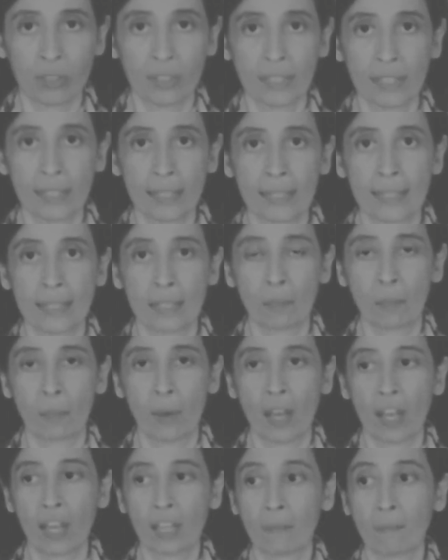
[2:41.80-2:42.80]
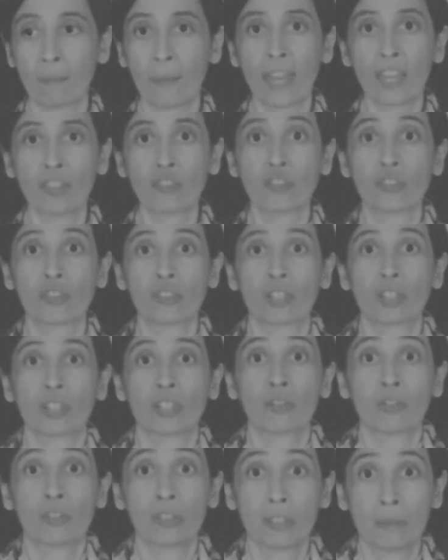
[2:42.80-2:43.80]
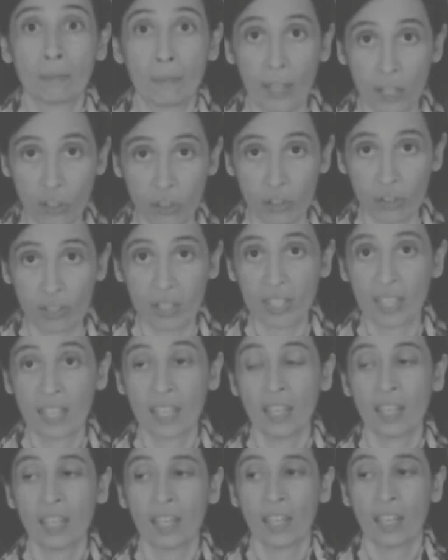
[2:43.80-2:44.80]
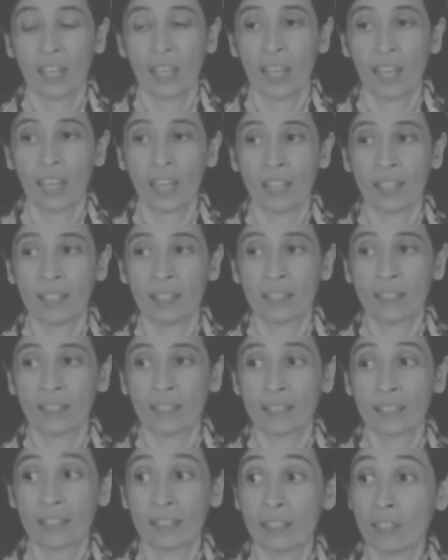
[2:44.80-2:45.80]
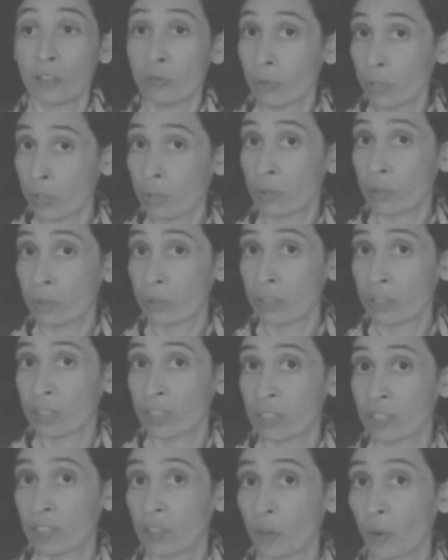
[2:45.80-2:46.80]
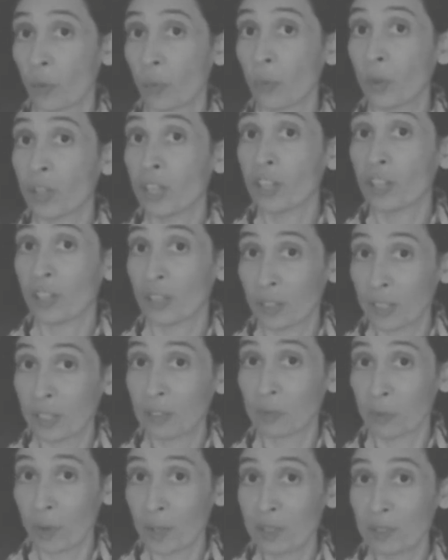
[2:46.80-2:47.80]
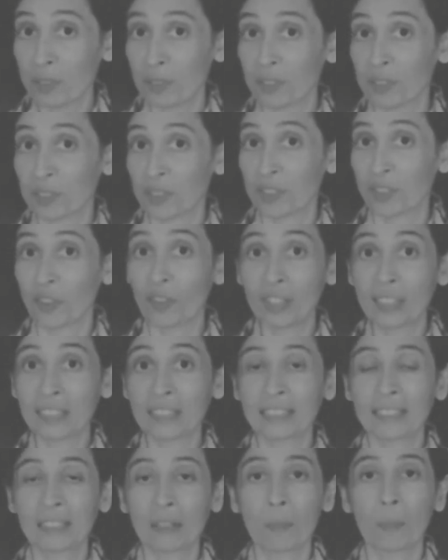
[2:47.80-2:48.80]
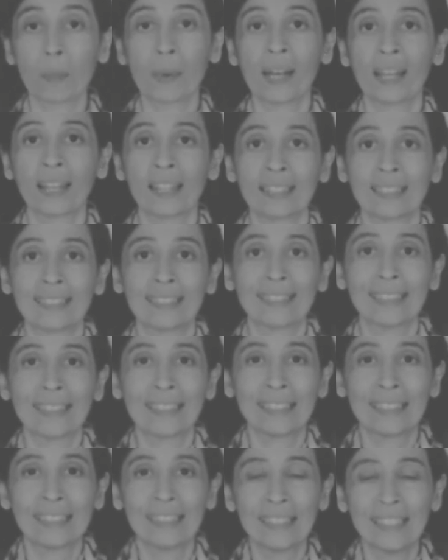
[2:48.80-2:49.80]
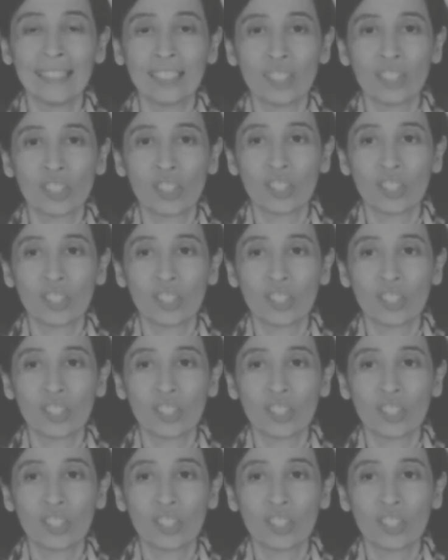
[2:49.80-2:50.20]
this by major security measures, and it was good. It was controlled, but it didn't